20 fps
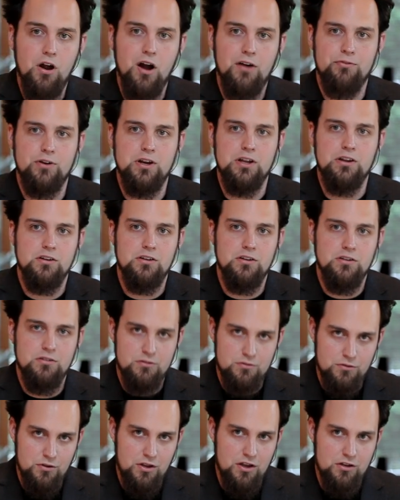offering
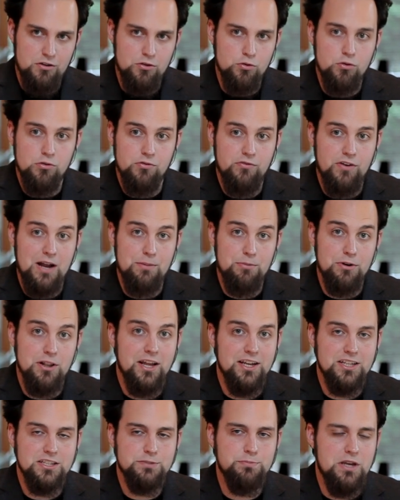uh, Google Fiber
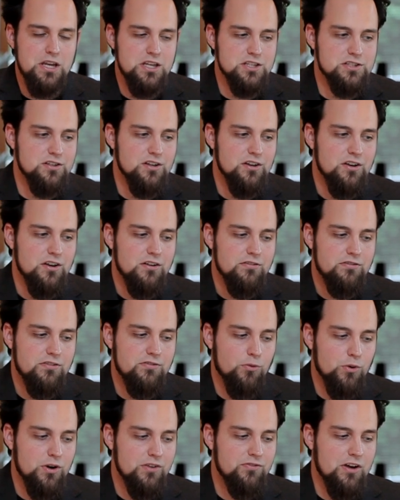like speeds for
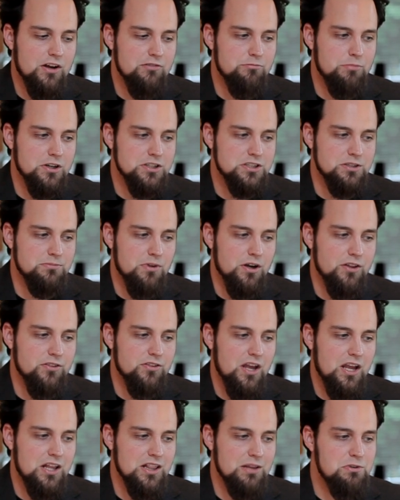45 bucks a month.
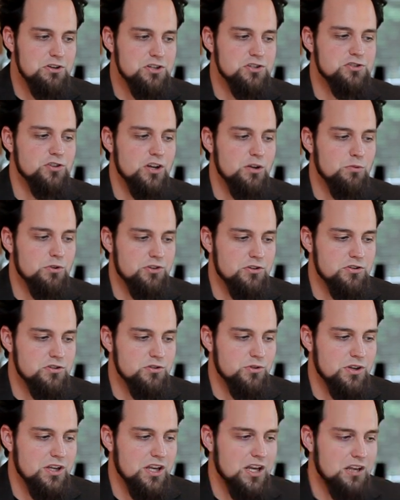And let me just show you what they're
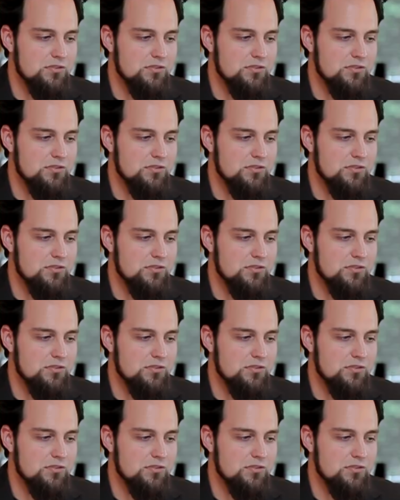doing